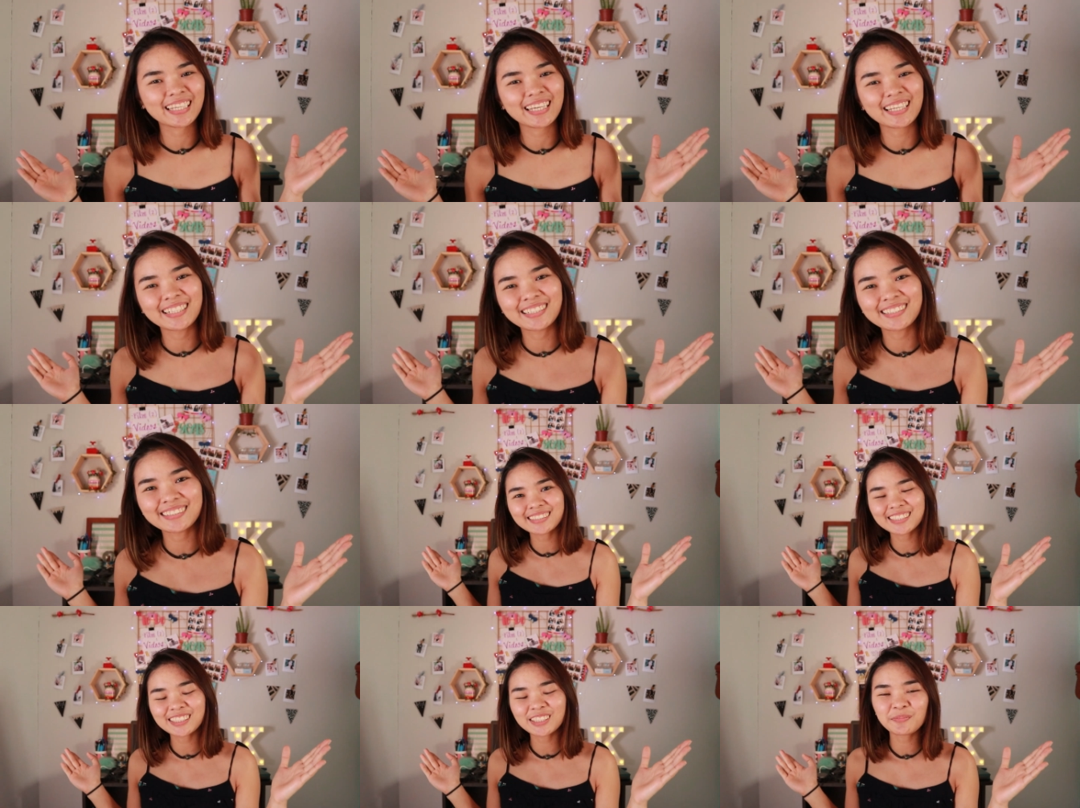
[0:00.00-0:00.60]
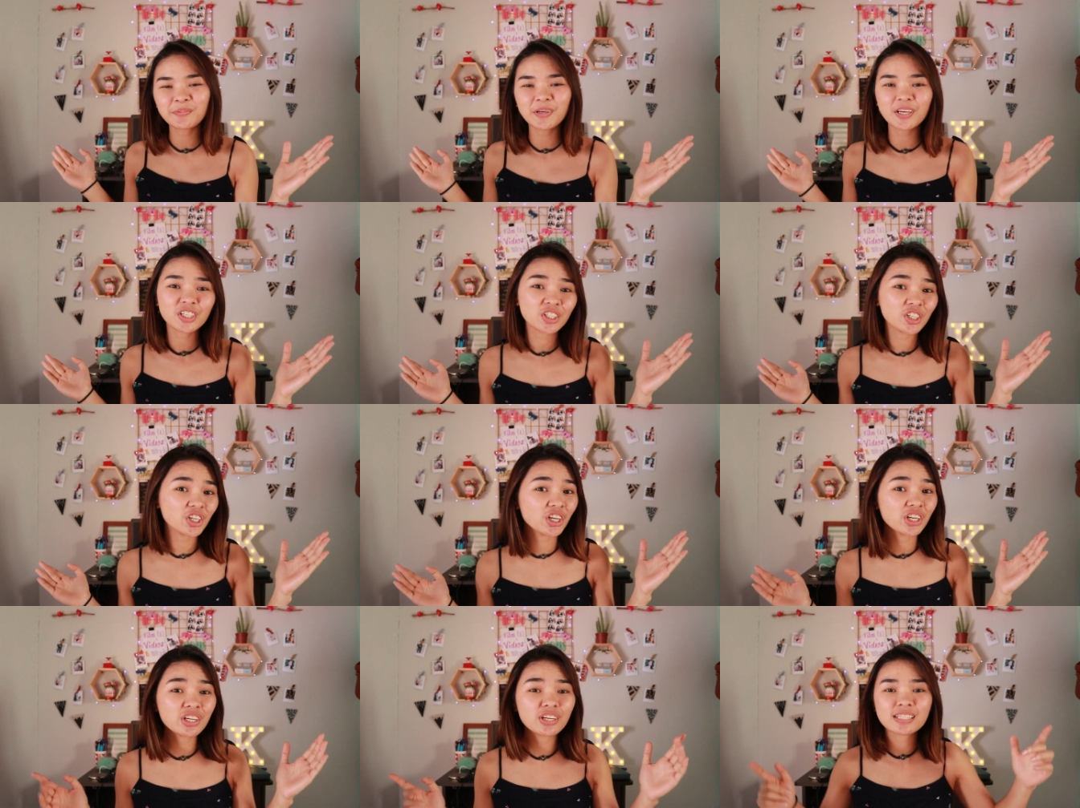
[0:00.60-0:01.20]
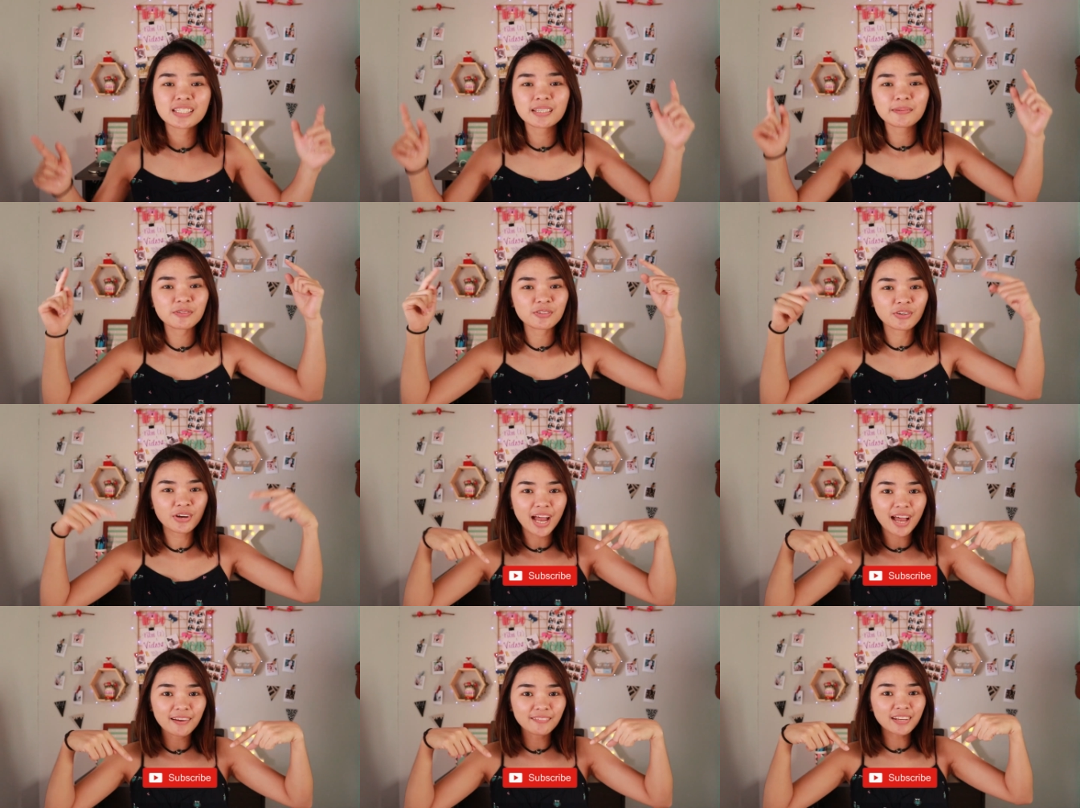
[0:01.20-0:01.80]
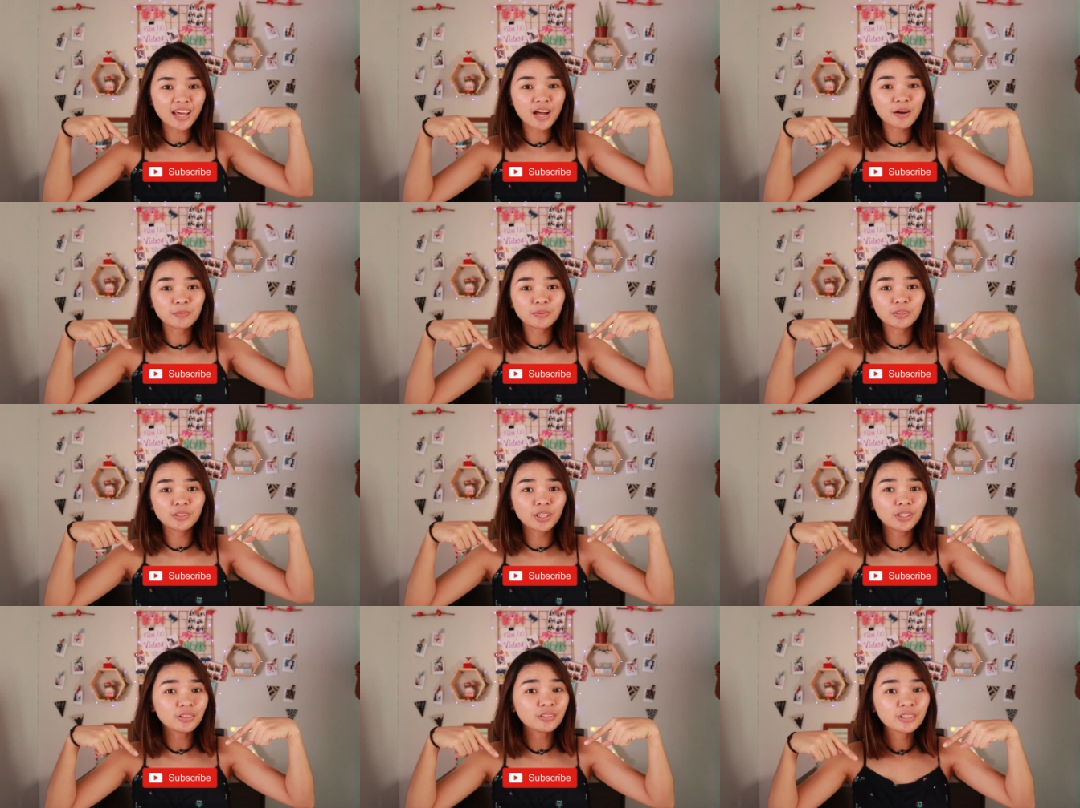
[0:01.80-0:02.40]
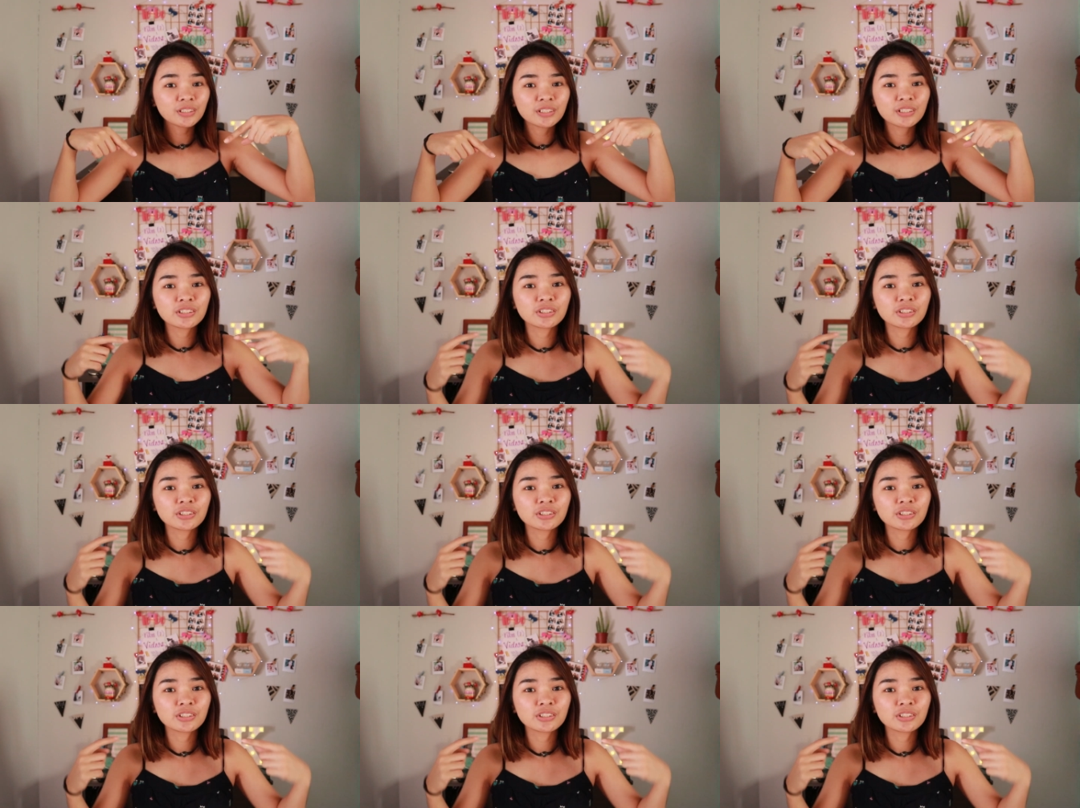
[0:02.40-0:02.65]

channel. So make sure you subscribe down below,